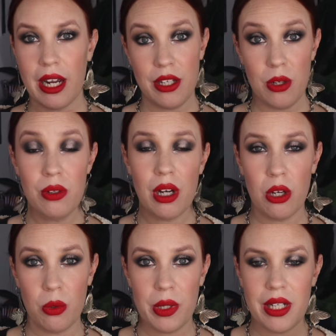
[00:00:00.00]
I don't
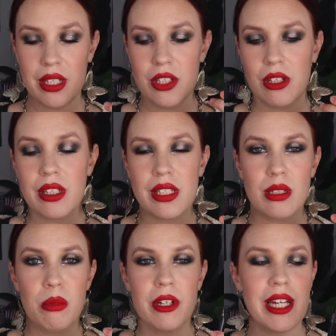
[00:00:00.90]
own any Charlotte
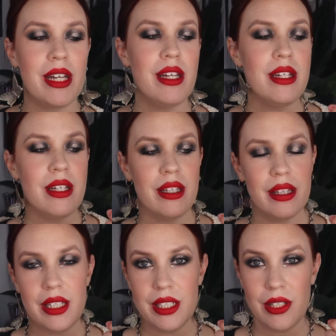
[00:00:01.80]
Tilbury.
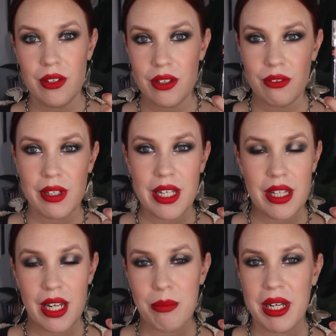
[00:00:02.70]
These are the three
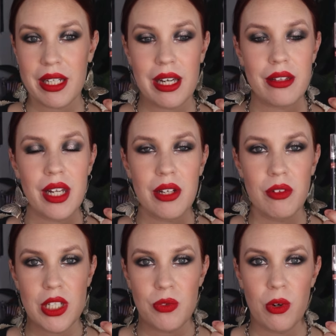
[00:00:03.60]
that I picked out that I
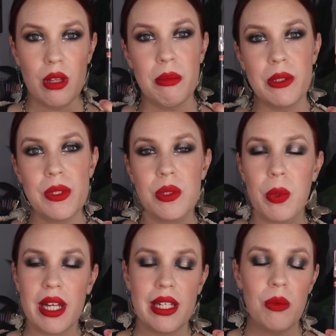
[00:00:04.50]
reach for the most.
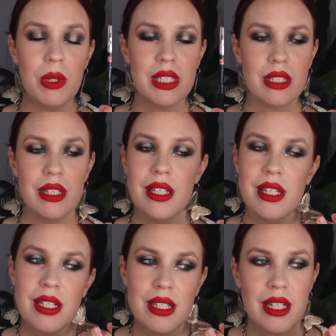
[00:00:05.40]
What I did was,
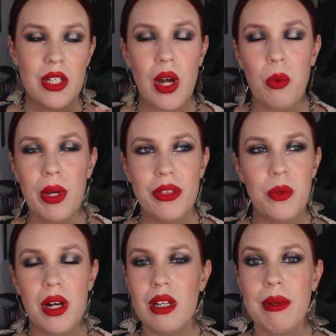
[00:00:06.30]
you know, I went
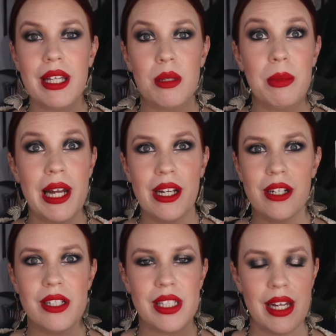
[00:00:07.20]
through all of my lip
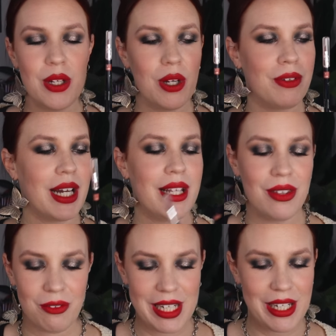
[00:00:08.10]
liners. I know I've
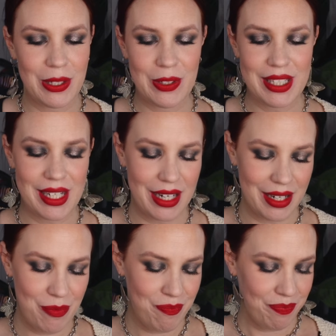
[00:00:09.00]
got three nudes
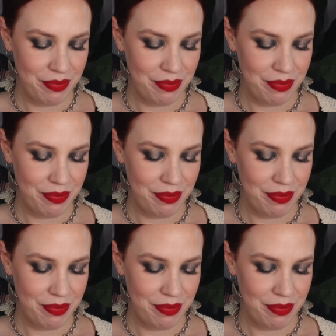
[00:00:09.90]
here.